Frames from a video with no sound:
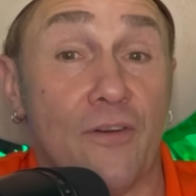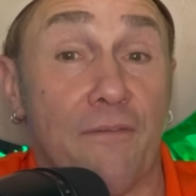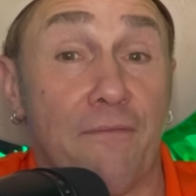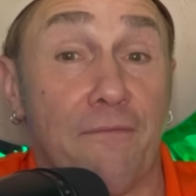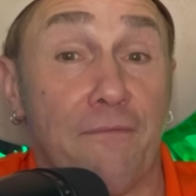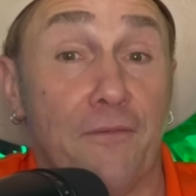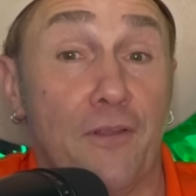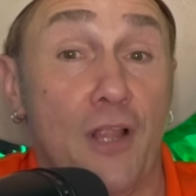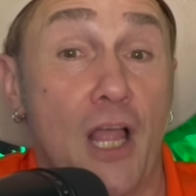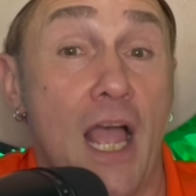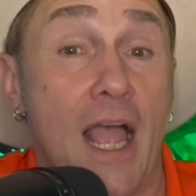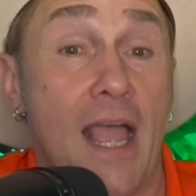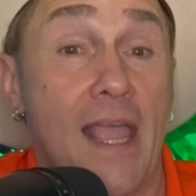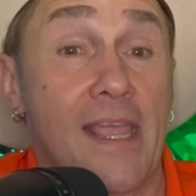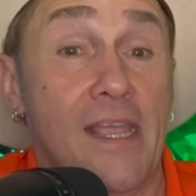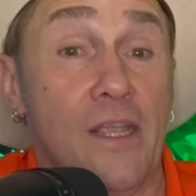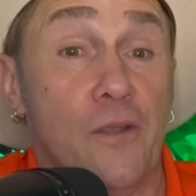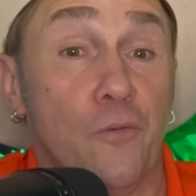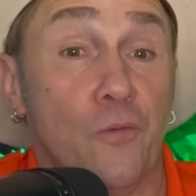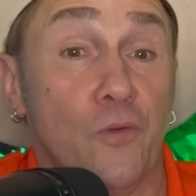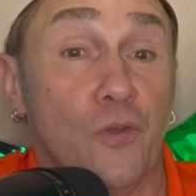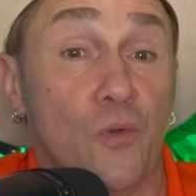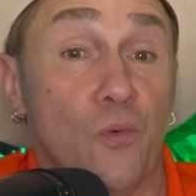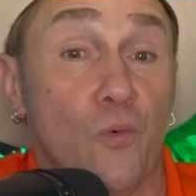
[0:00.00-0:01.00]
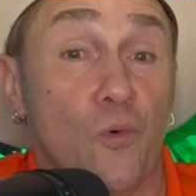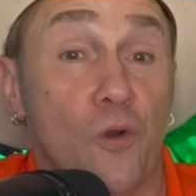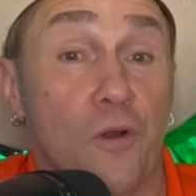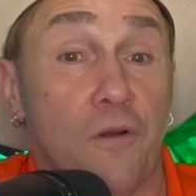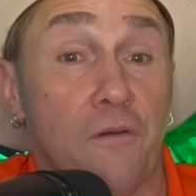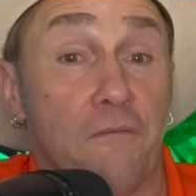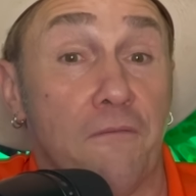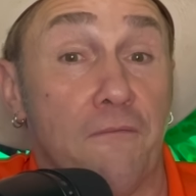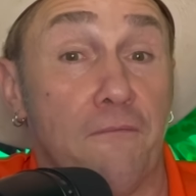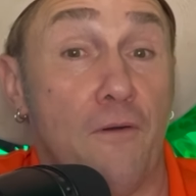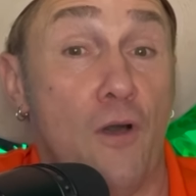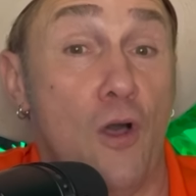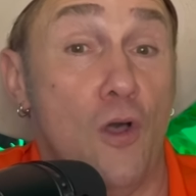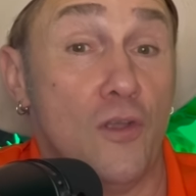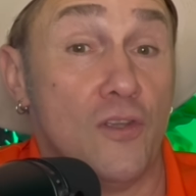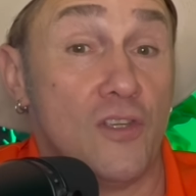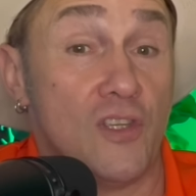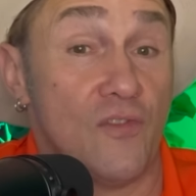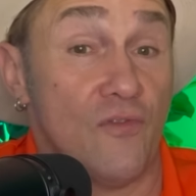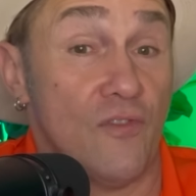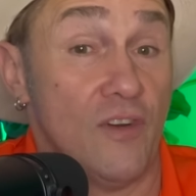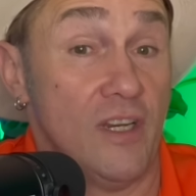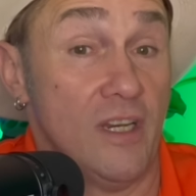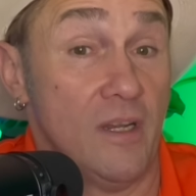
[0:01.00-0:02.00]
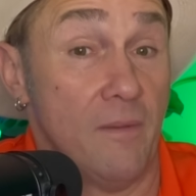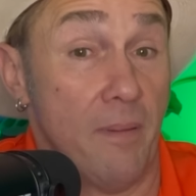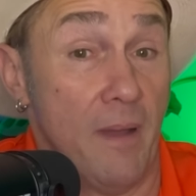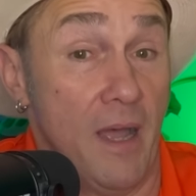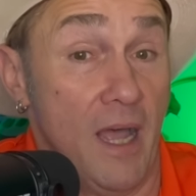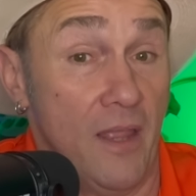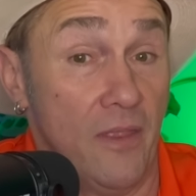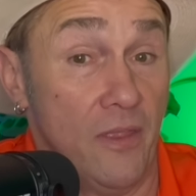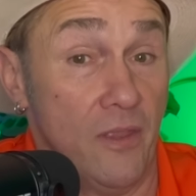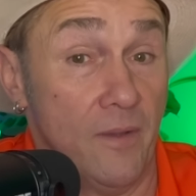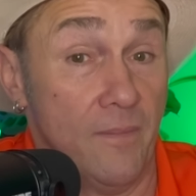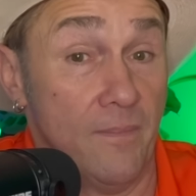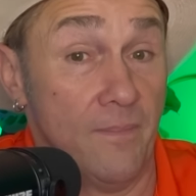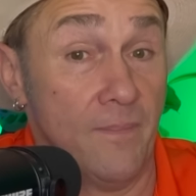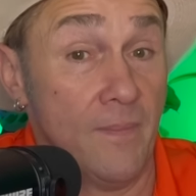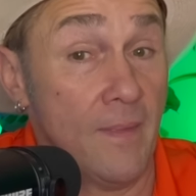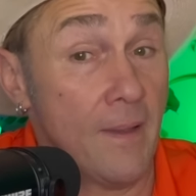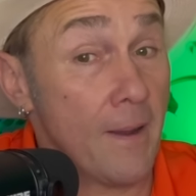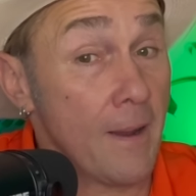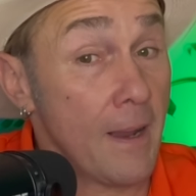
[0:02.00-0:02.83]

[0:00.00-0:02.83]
flying with the word false written upon them.